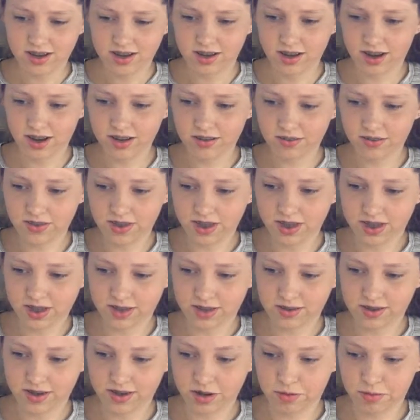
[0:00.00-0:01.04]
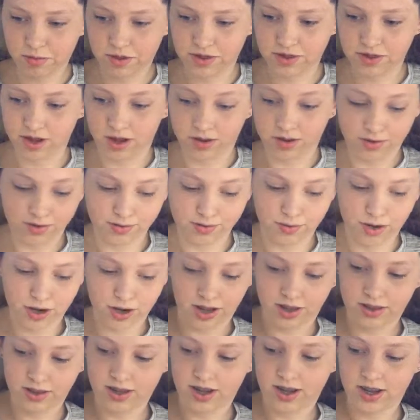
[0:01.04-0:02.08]
None of the syrupy stuff has run
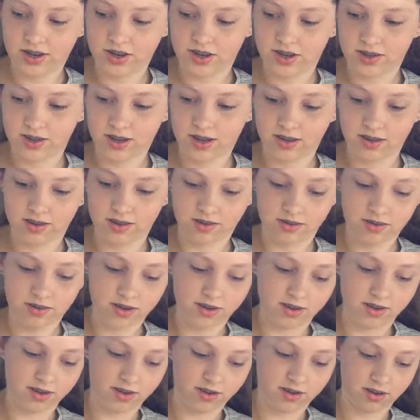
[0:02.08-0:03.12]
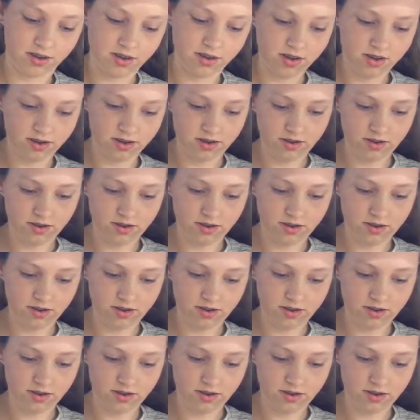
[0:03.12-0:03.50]
out the edges either, which is good.